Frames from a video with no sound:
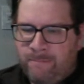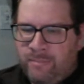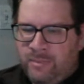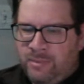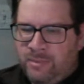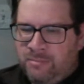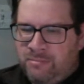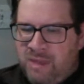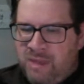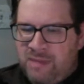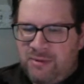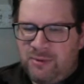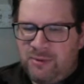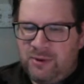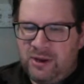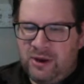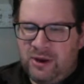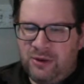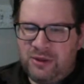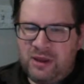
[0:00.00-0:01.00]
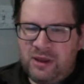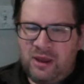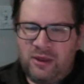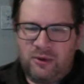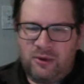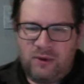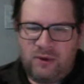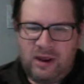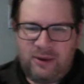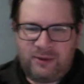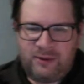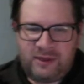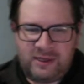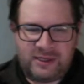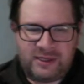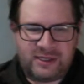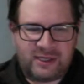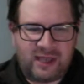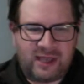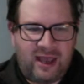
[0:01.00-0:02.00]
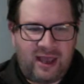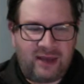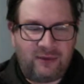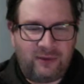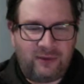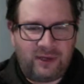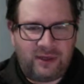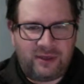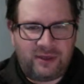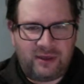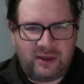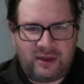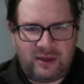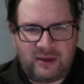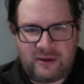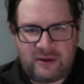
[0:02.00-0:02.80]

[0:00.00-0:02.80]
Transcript: Maybe we go the other way with this, Scott. What do you think?